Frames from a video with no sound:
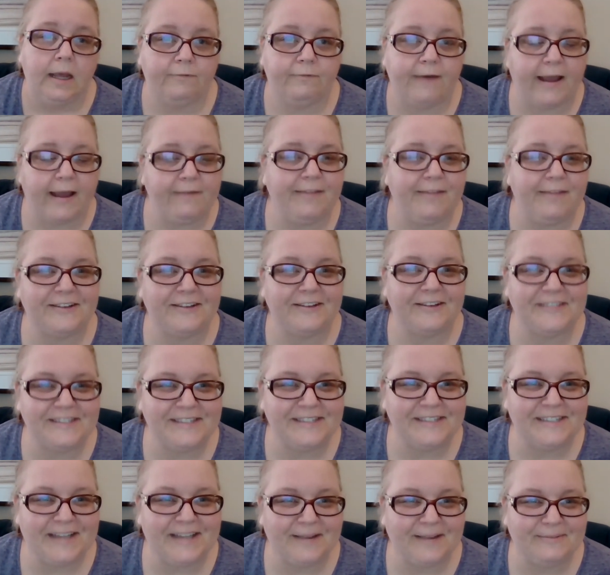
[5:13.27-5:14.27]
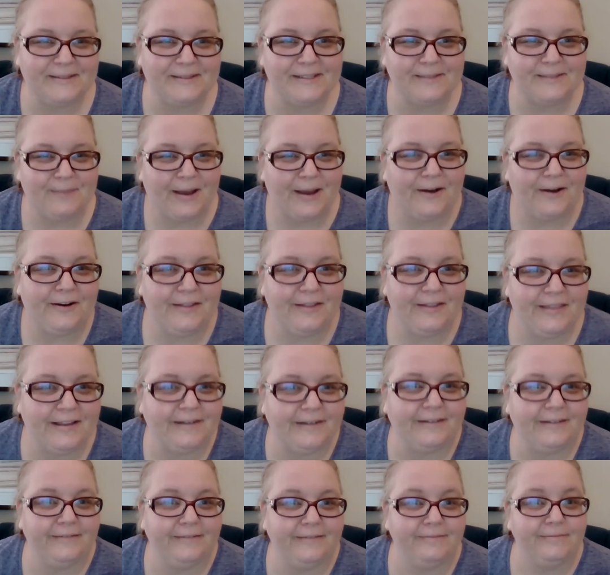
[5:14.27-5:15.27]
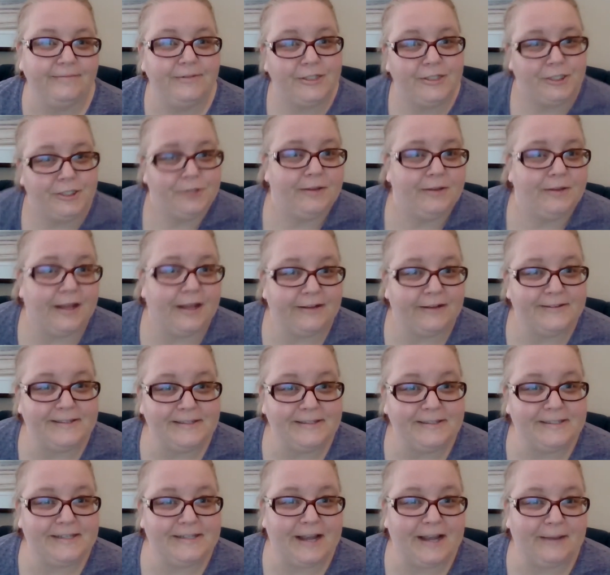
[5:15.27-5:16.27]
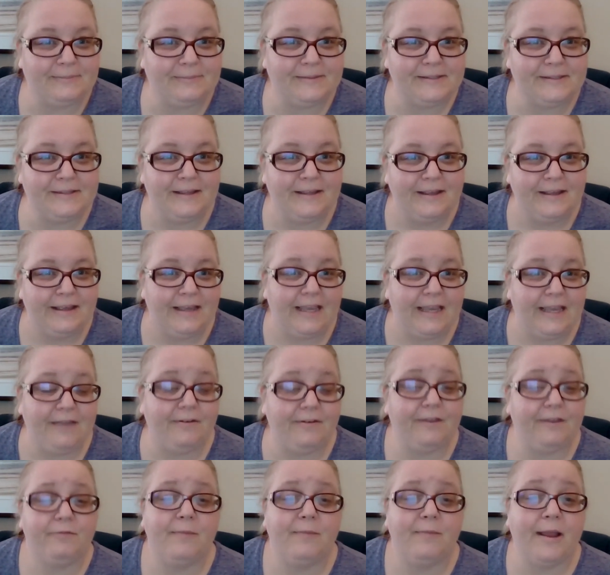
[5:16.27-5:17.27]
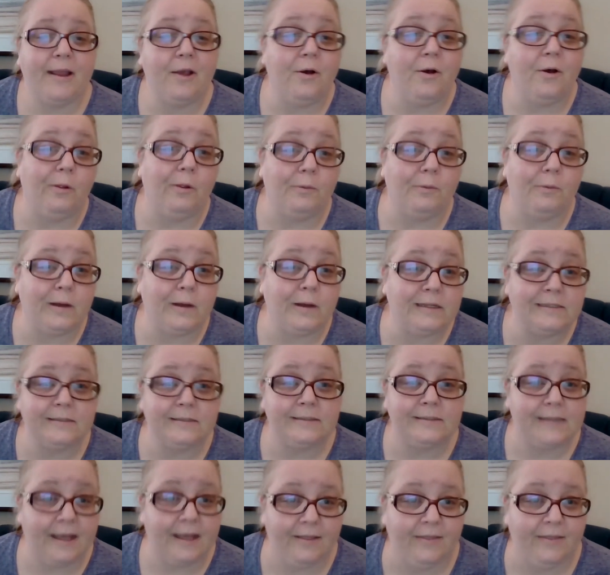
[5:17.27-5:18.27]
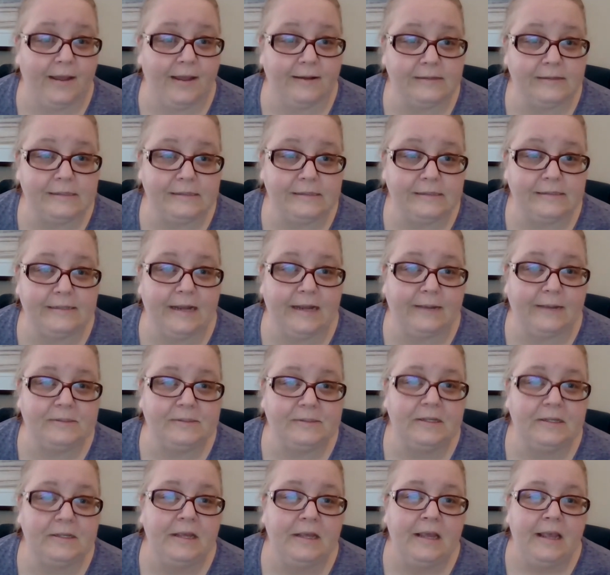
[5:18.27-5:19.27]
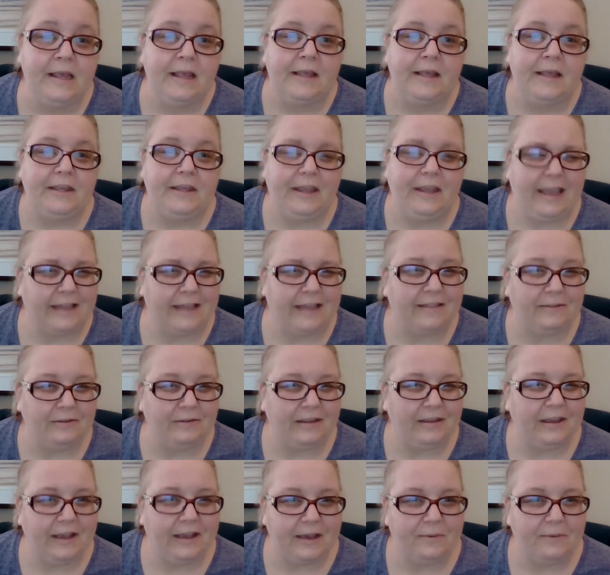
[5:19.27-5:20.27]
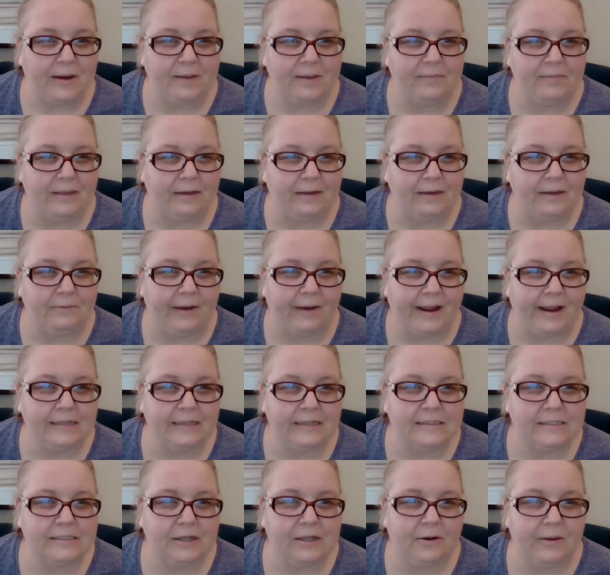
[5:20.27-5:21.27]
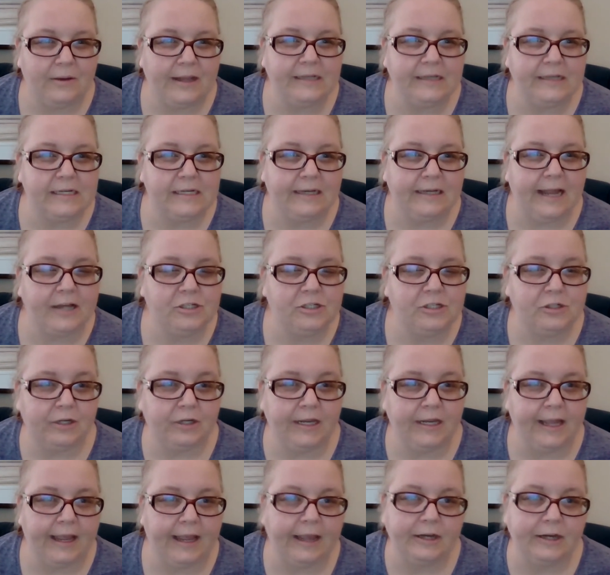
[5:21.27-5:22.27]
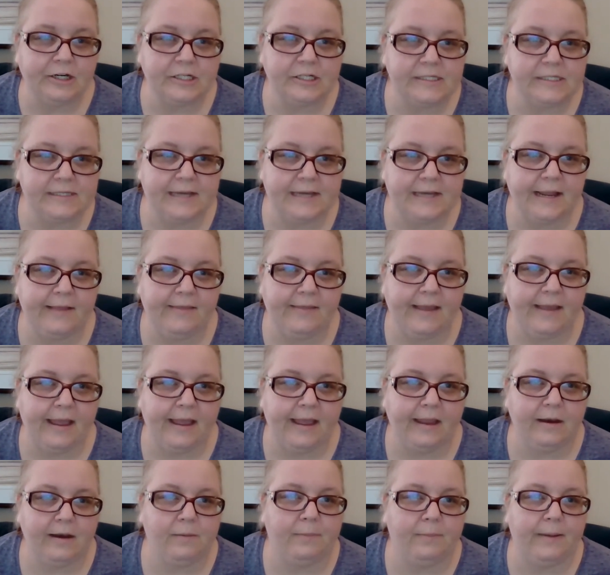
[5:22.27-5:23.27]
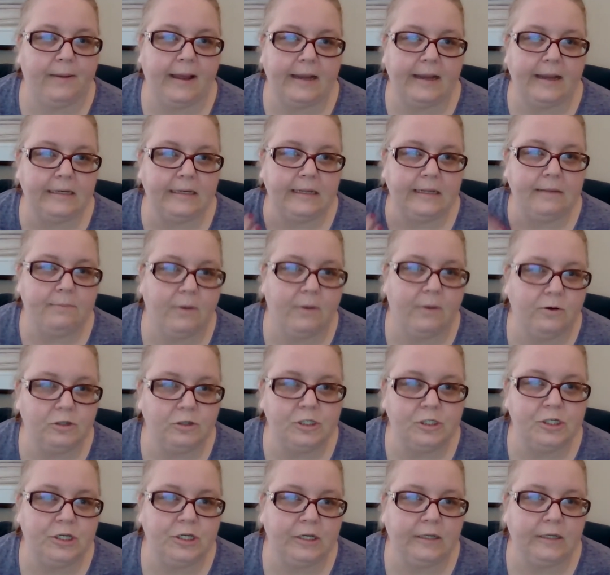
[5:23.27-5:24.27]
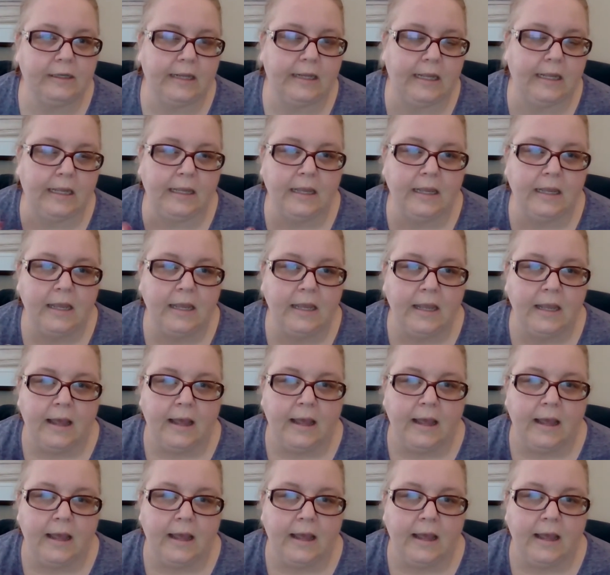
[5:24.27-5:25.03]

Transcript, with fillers: five thousand steps is better than two thousand steps, even if my goal was ten thousand steps. You get the, you get what I mean, right? So intellectually, I understand that, but emotionally,